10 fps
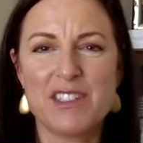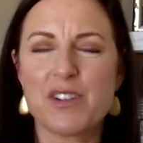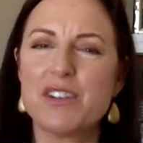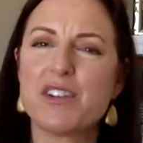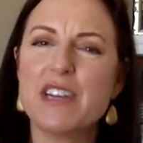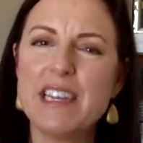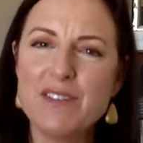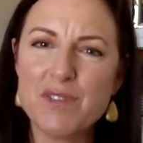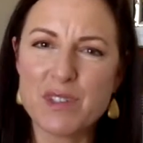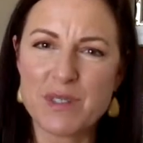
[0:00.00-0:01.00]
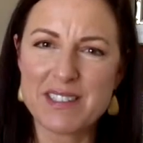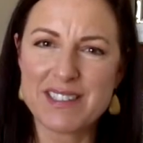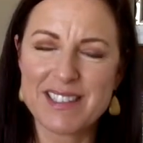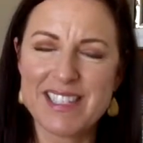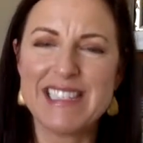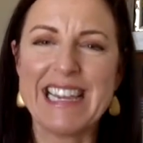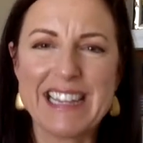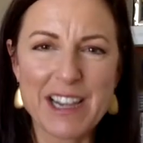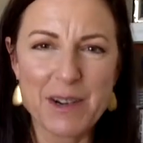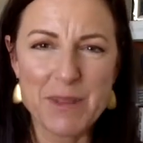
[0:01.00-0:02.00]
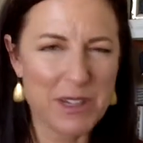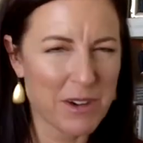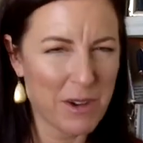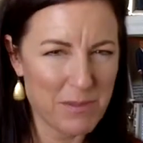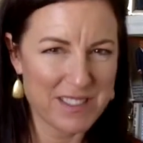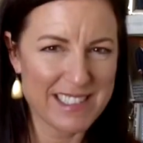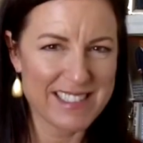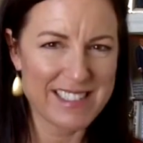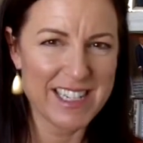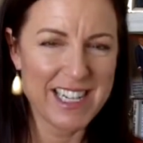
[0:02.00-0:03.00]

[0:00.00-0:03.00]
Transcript: turn your influence into income in your home business?